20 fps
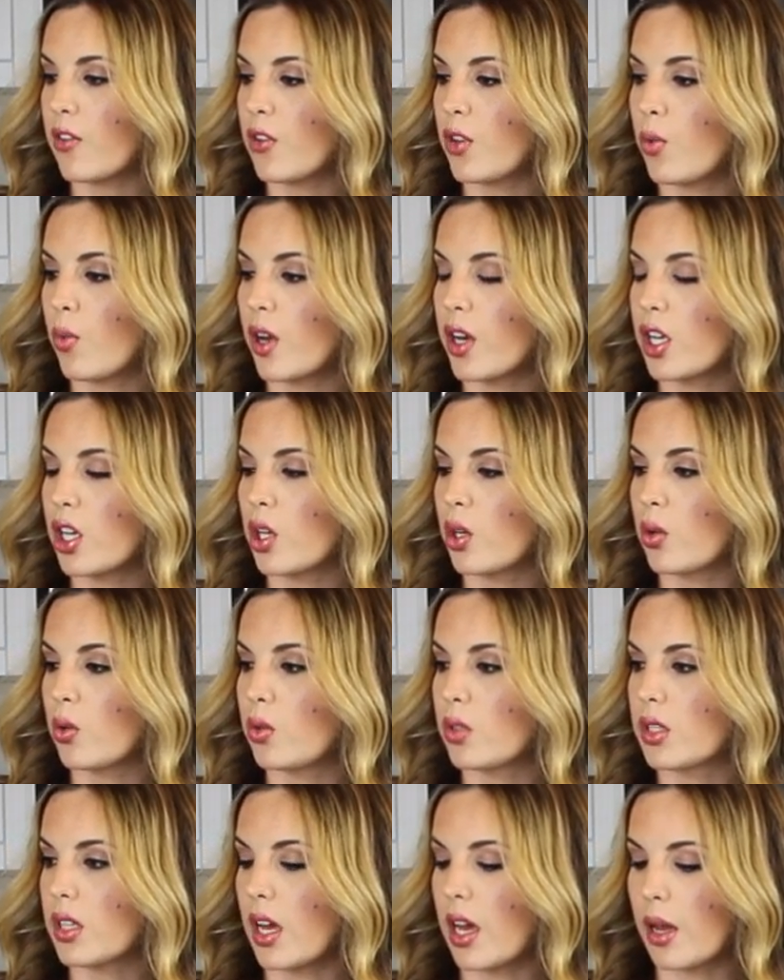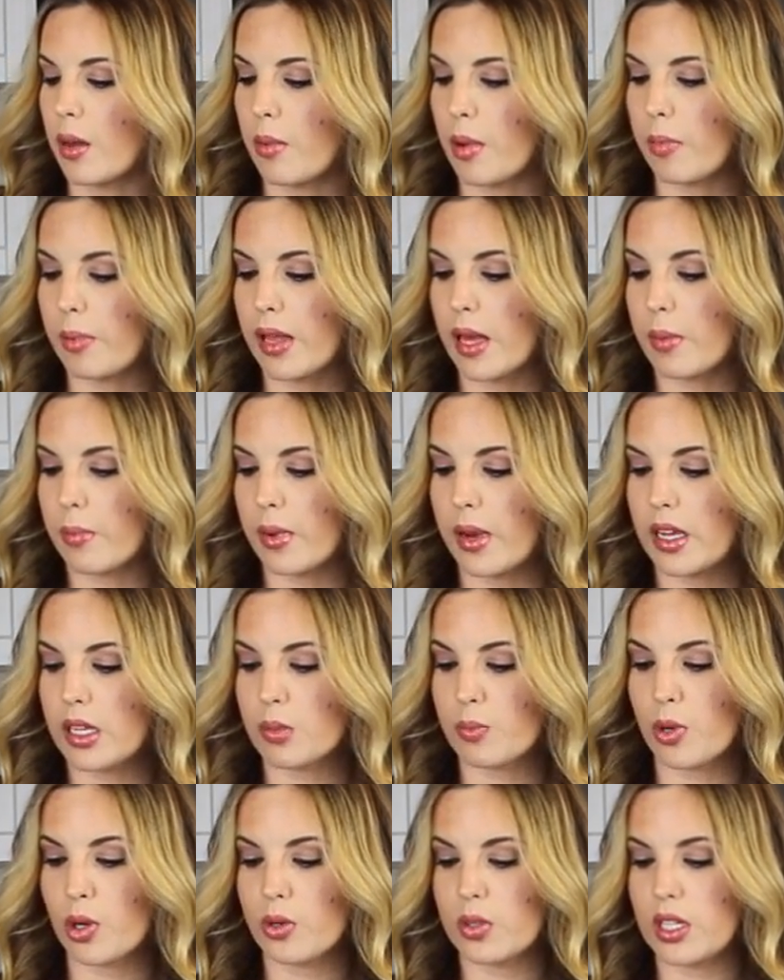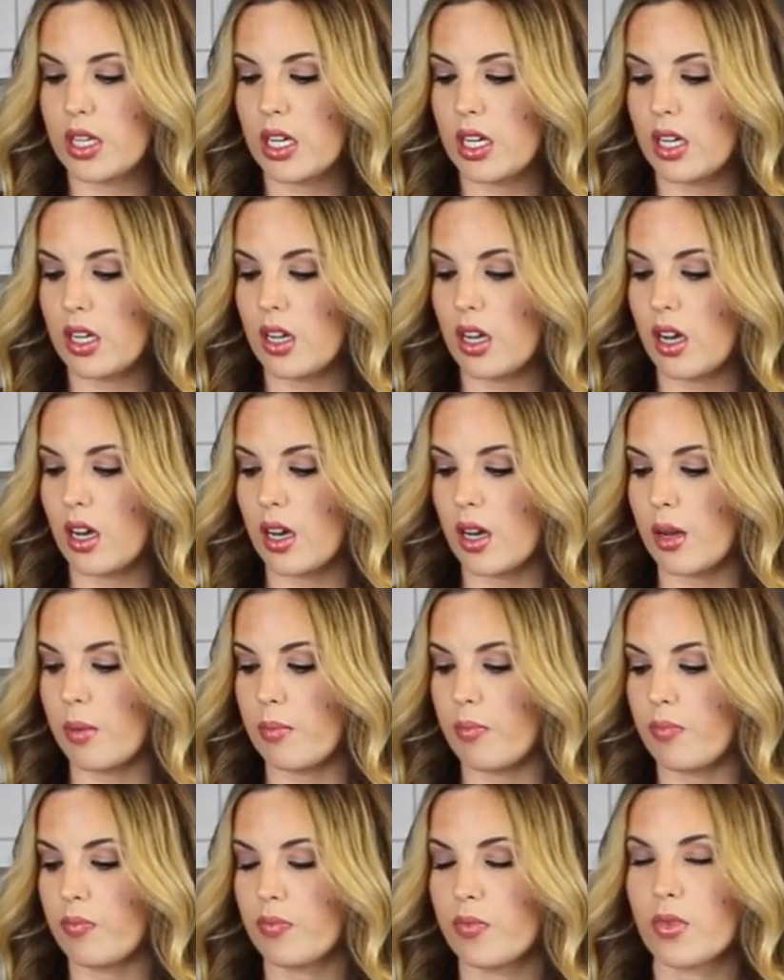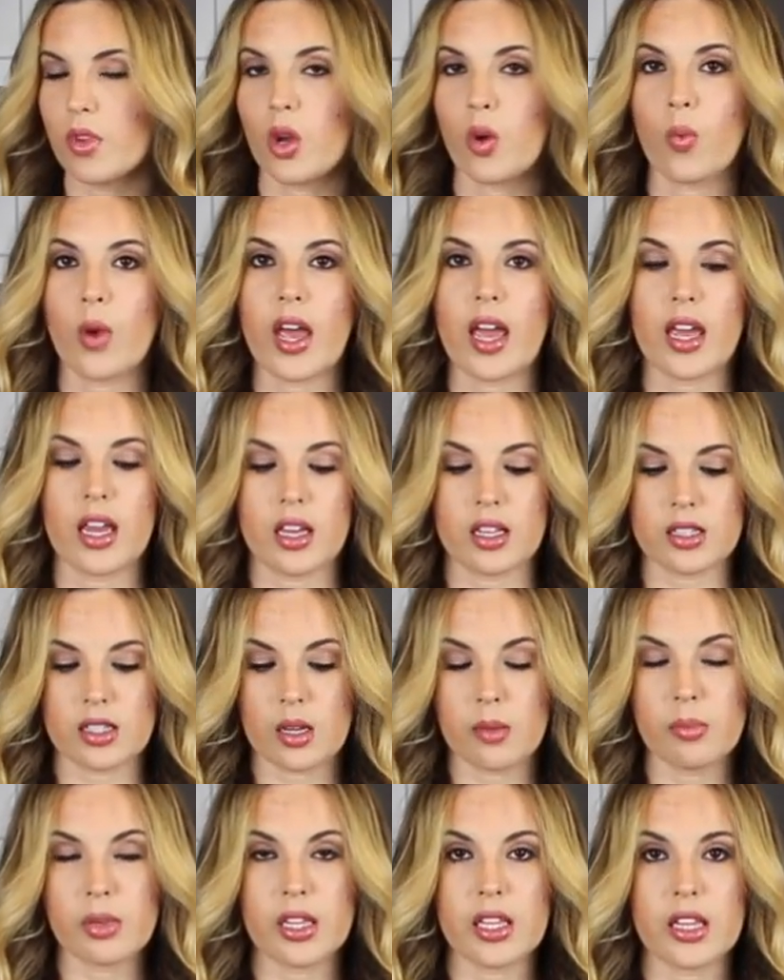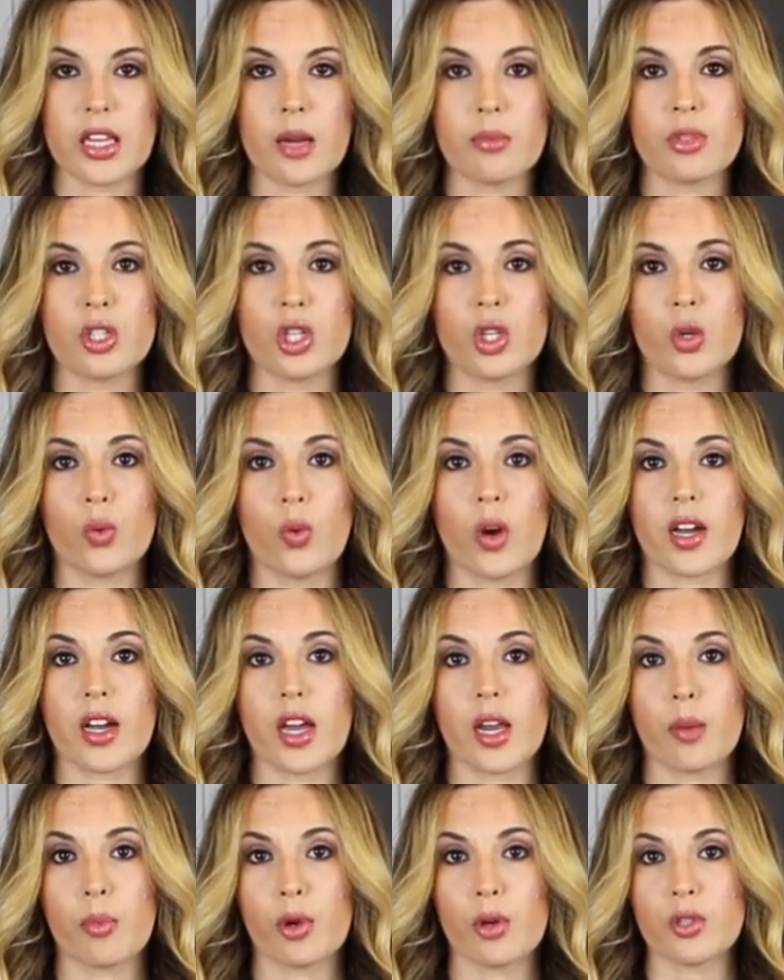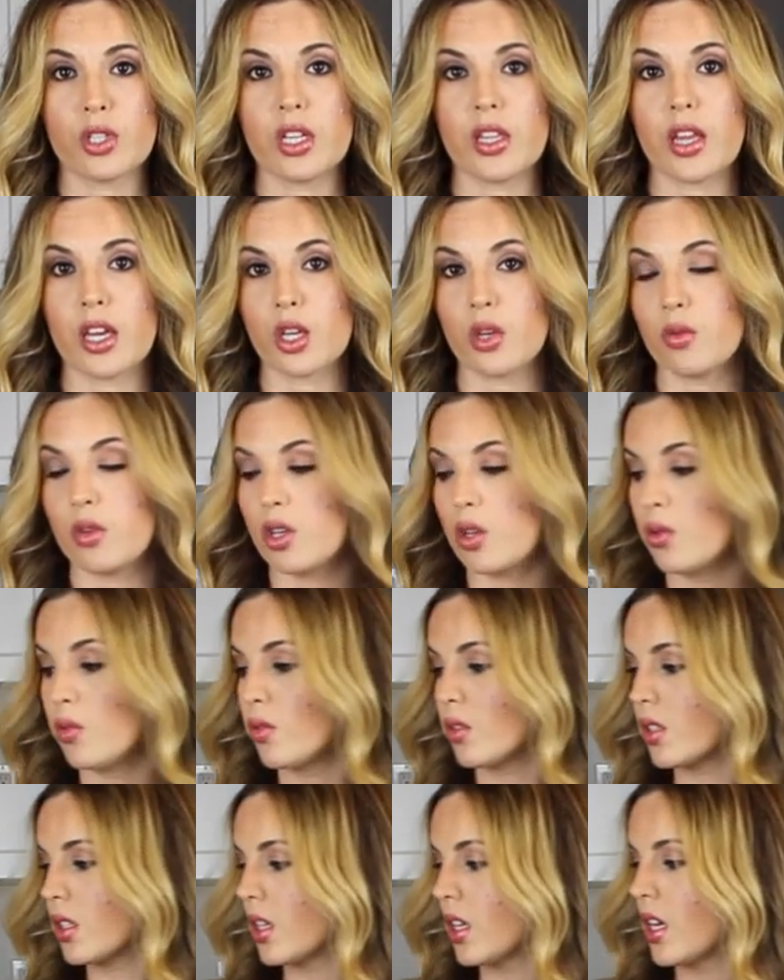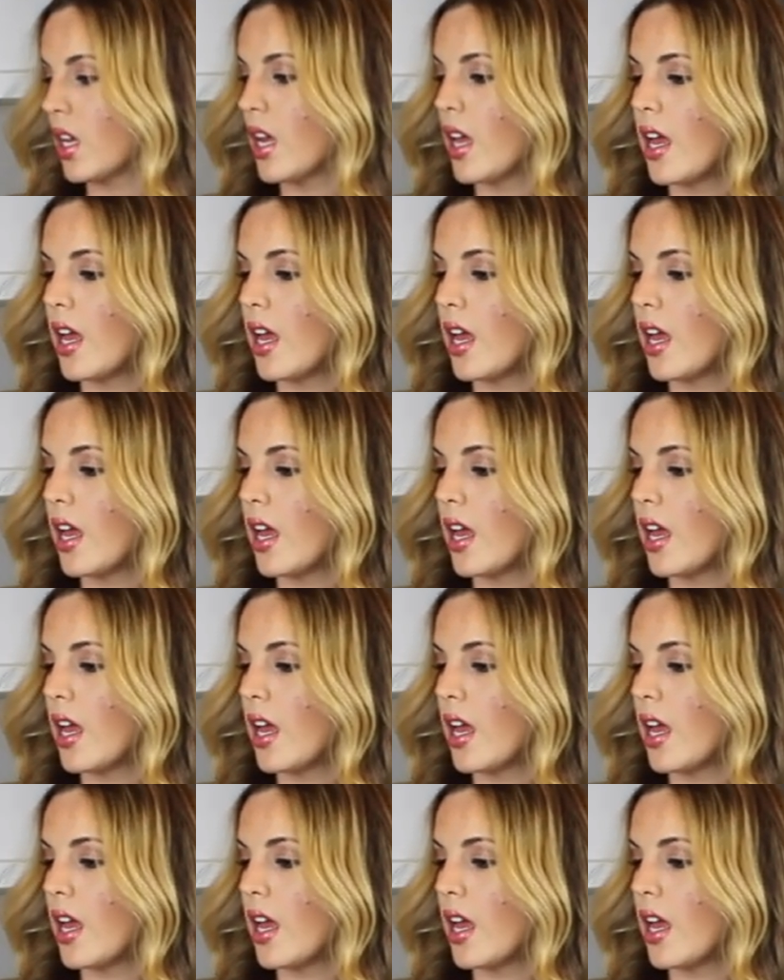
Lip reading: If you want to use a plant-based protein, it's completely up to you what kind of protein that you use.